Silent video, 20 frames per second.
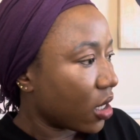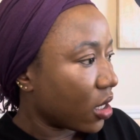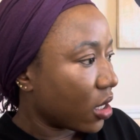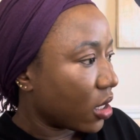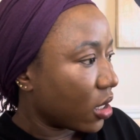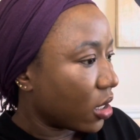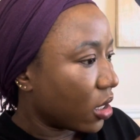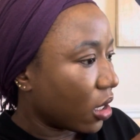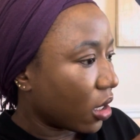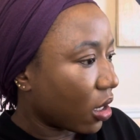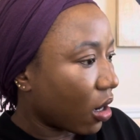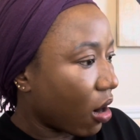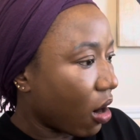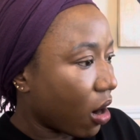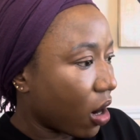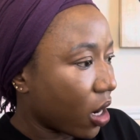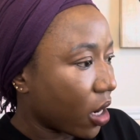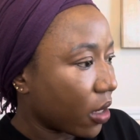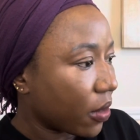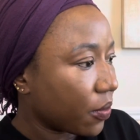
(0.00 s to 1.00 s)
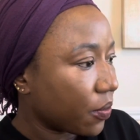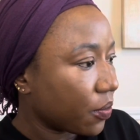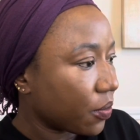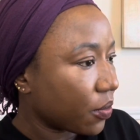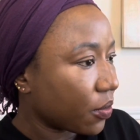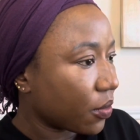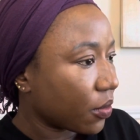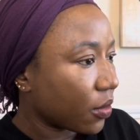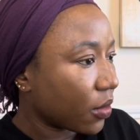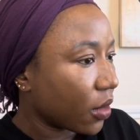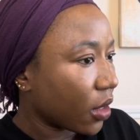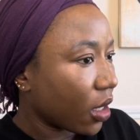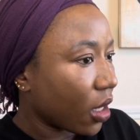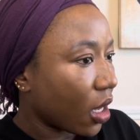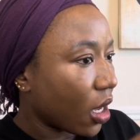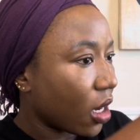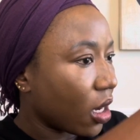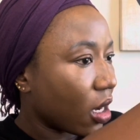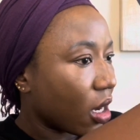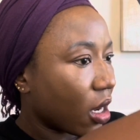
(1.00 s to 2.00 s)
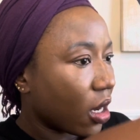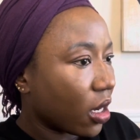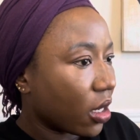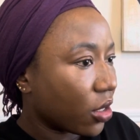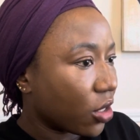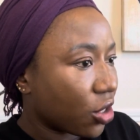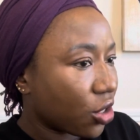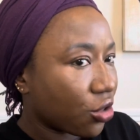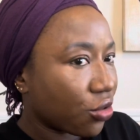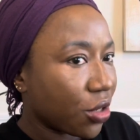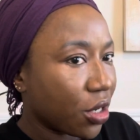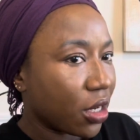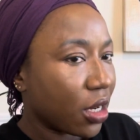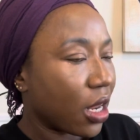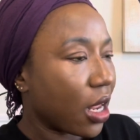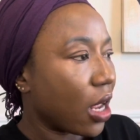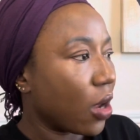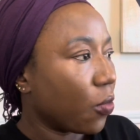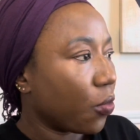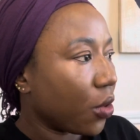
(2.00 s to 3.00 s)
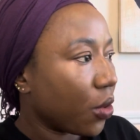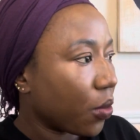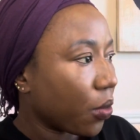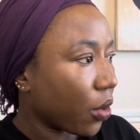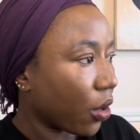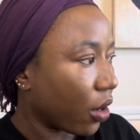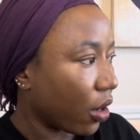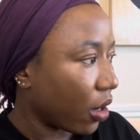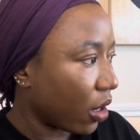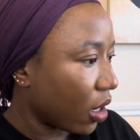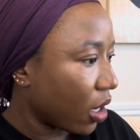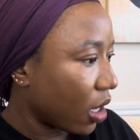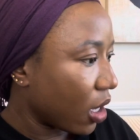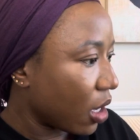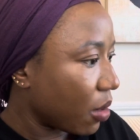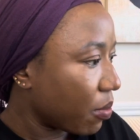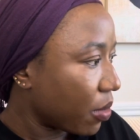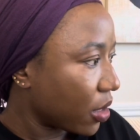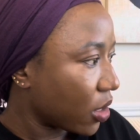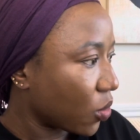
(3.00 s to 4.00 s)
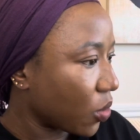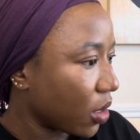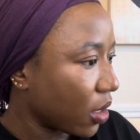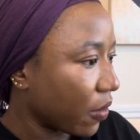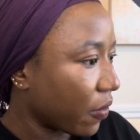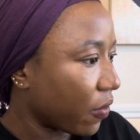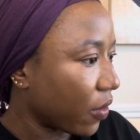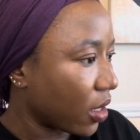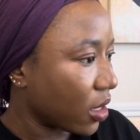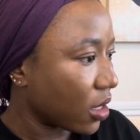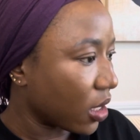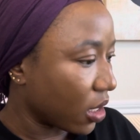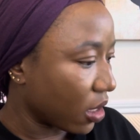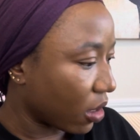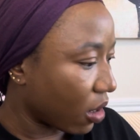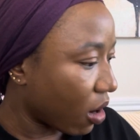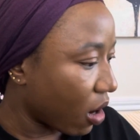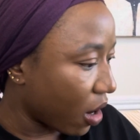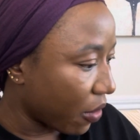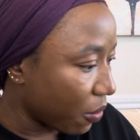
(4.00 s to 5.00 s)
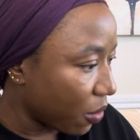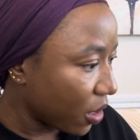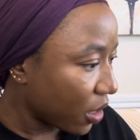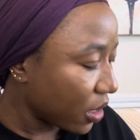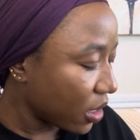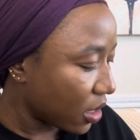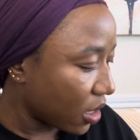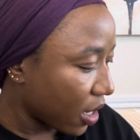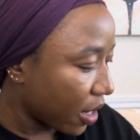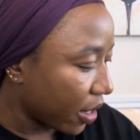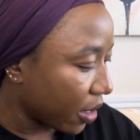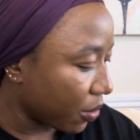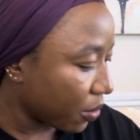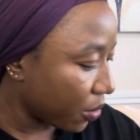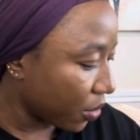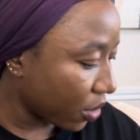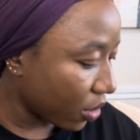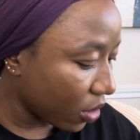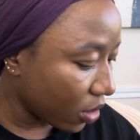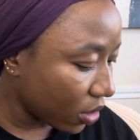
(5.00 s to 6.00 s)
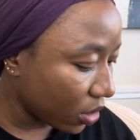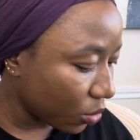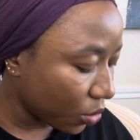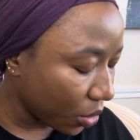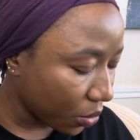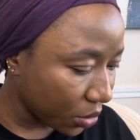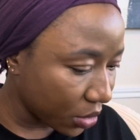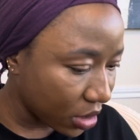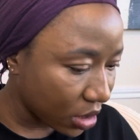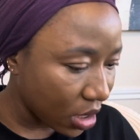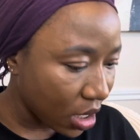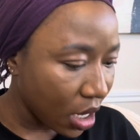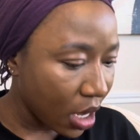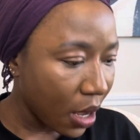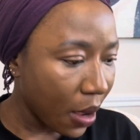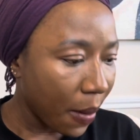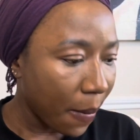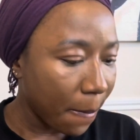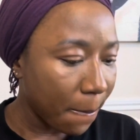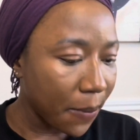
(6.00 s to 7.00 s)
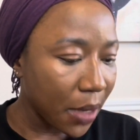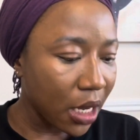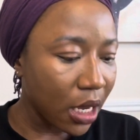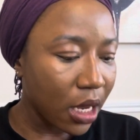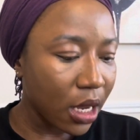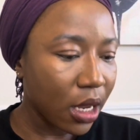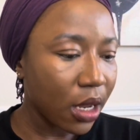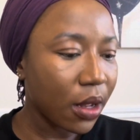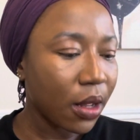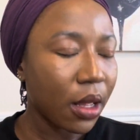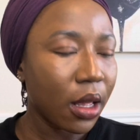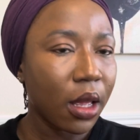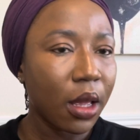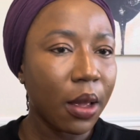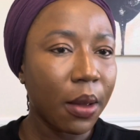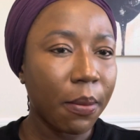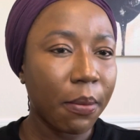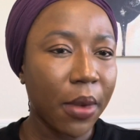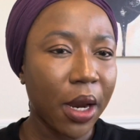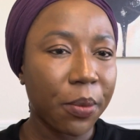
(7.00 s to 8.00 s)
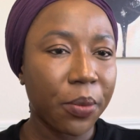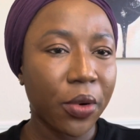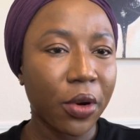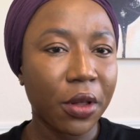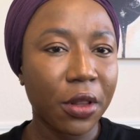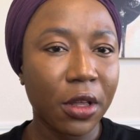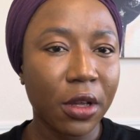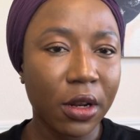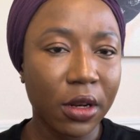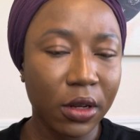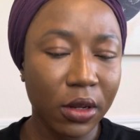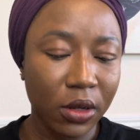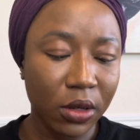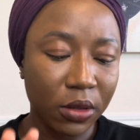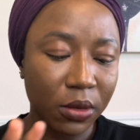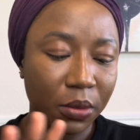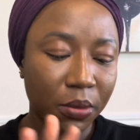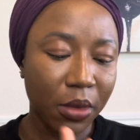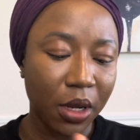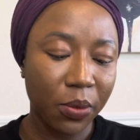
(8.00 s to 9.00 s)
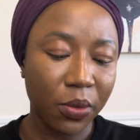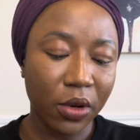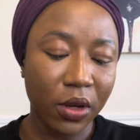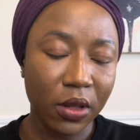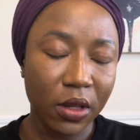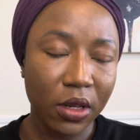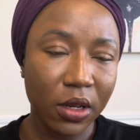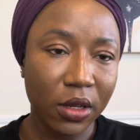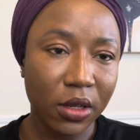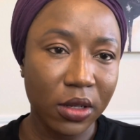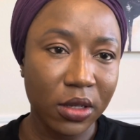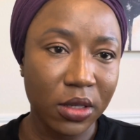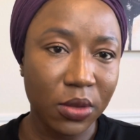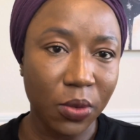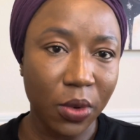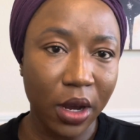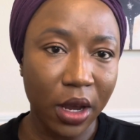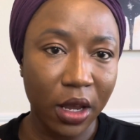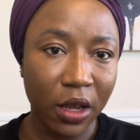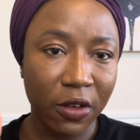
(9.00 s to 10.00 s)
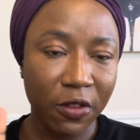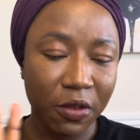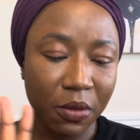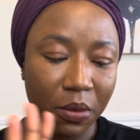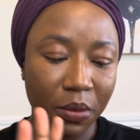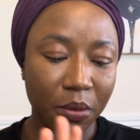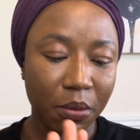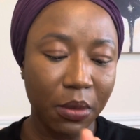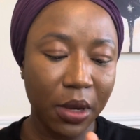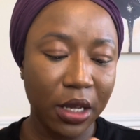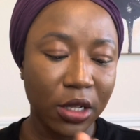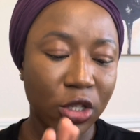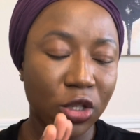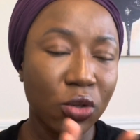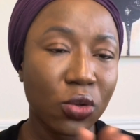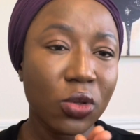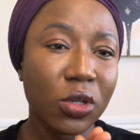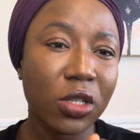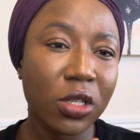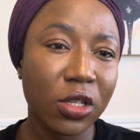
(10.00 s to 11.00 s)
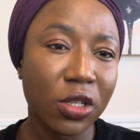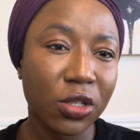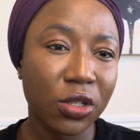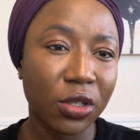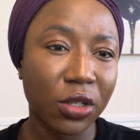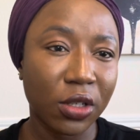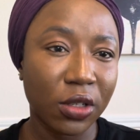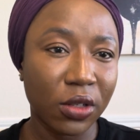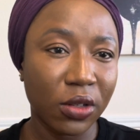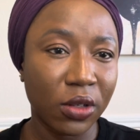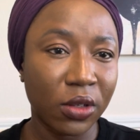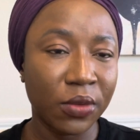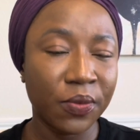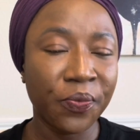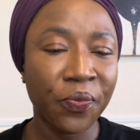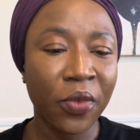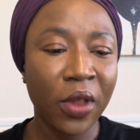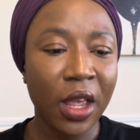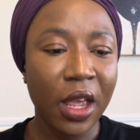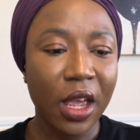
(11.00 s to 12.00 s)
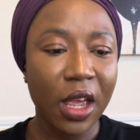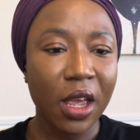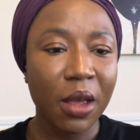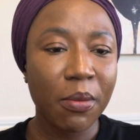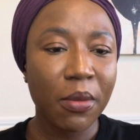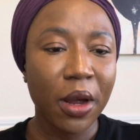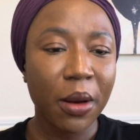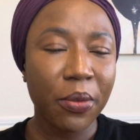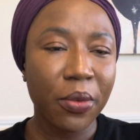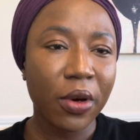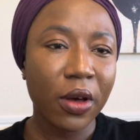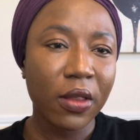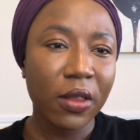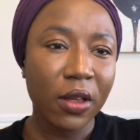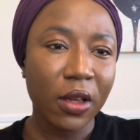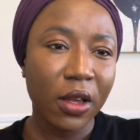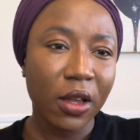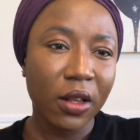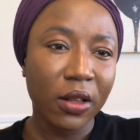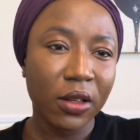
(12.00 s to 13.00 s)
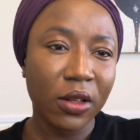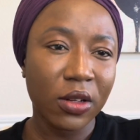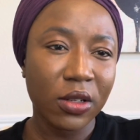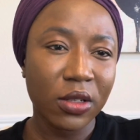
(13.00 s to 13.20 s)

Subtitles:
the car, and then the street. And we were in between the fence and the car, really tight. It was me, my brother-in-law, my brother-in-law's wife, my two sister-in-law, and my brother-in-law's